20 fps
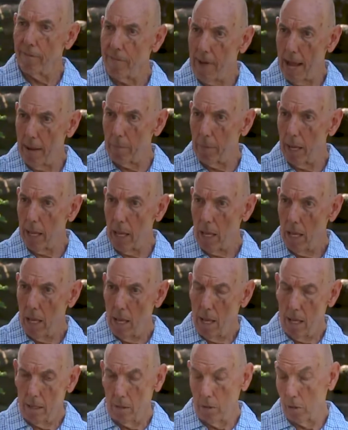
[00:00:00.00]
family,
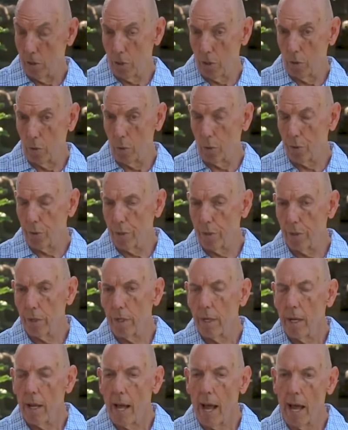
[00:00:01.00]
your children,
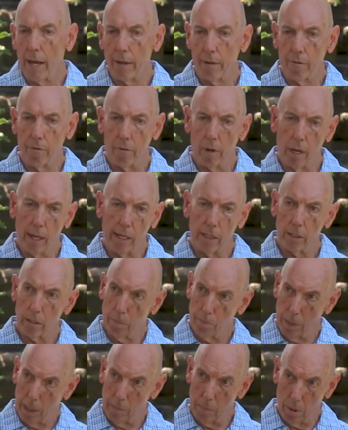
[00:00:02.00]
how you relate to
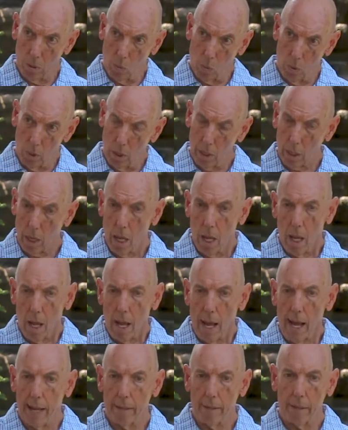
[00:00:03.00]
people at work,
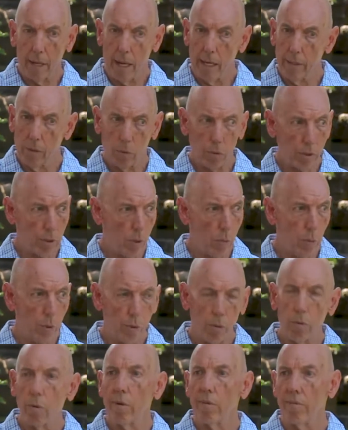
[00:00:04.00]
and also with
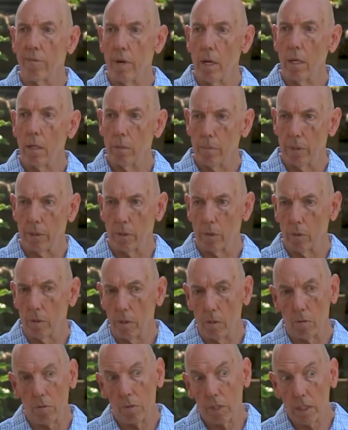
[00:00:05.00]
your environment. Are
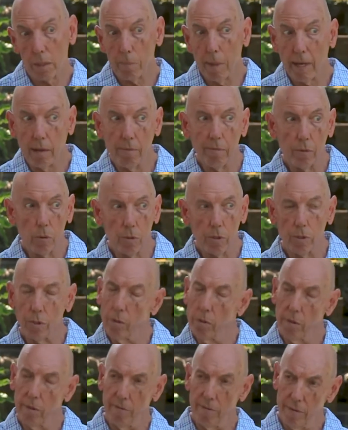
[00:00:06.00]
you respectful to
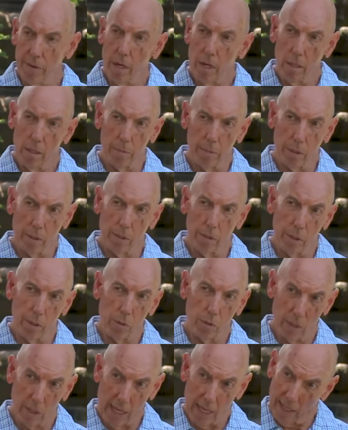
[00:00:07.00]
your environment? Do
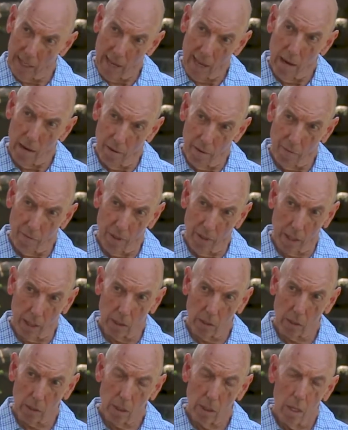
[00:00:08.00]
you take care of
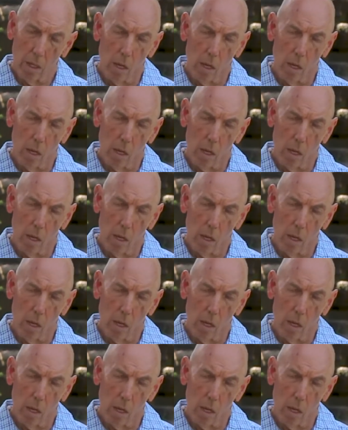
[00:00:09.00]
things?